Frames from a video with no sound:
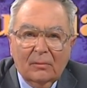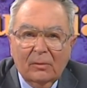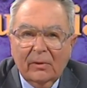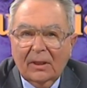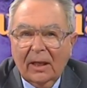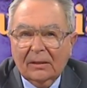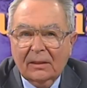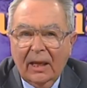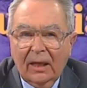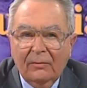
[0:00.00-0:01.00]
but we'd like
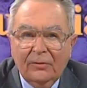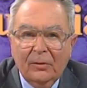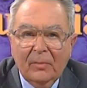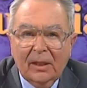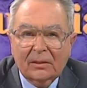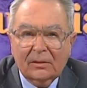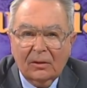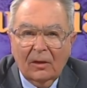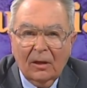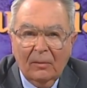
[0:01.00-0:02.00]
to take a few minutes
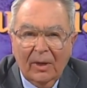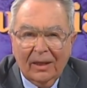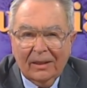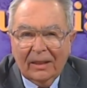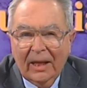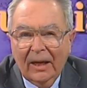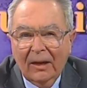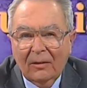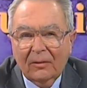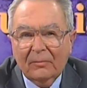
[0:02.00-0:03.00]
to talk about it
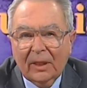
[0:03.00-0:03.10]
now